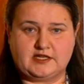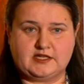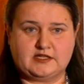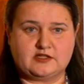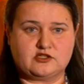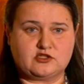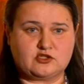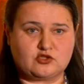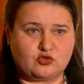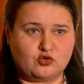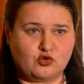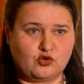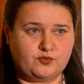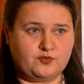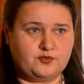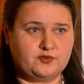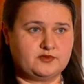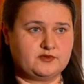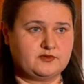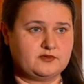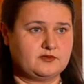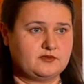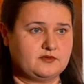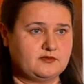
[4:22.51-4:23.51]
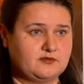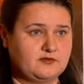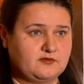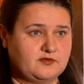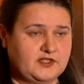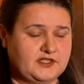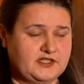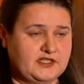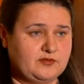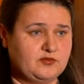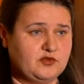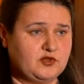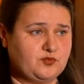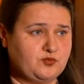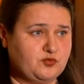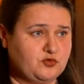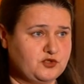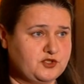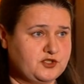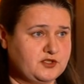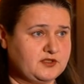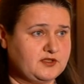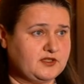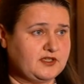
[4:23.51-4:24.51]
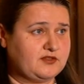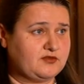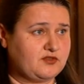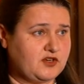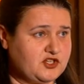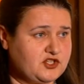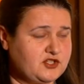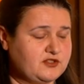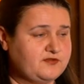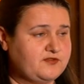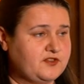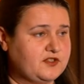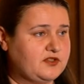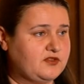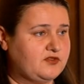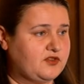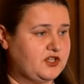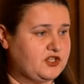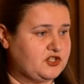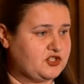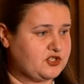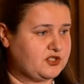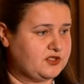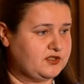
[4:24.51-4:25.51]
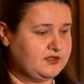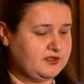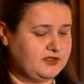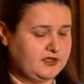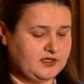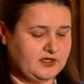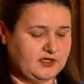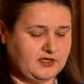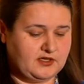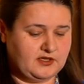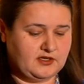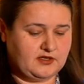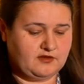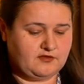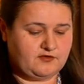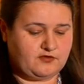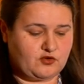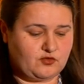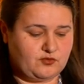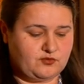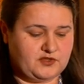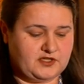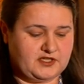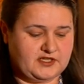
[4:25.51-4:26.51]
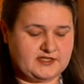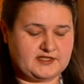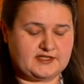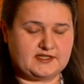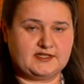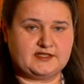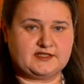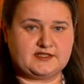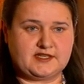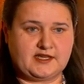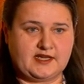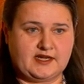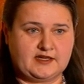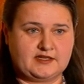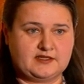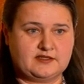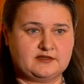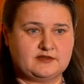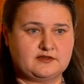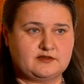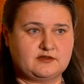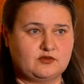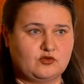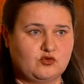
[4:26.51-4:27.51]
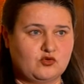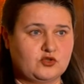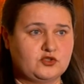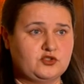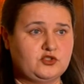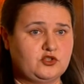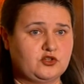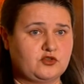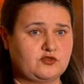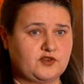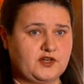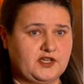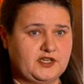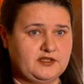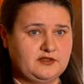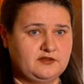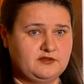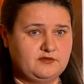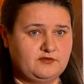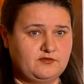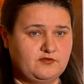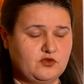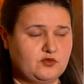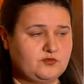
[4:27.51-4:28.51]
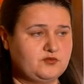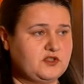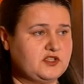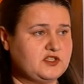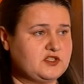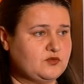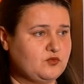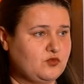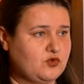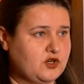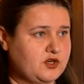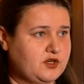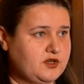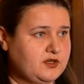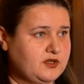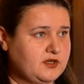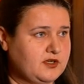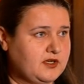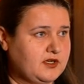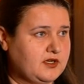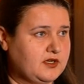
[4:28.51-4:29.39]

can stop Vladimir Putin and Russian Federation from this attack on Ukraine, from this war,